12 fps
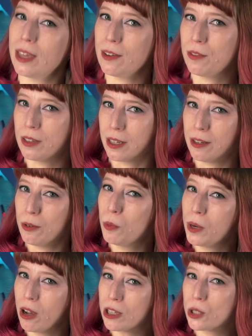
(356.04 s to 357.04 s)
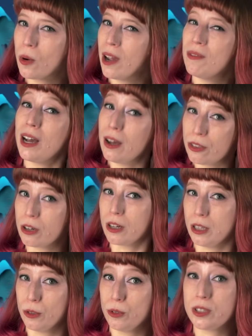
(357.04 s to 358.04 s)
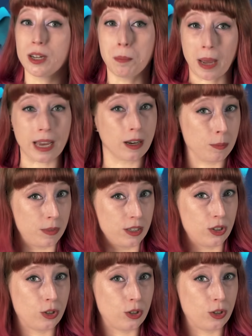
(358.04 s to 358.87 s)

thankfully, we also have other clues to back up this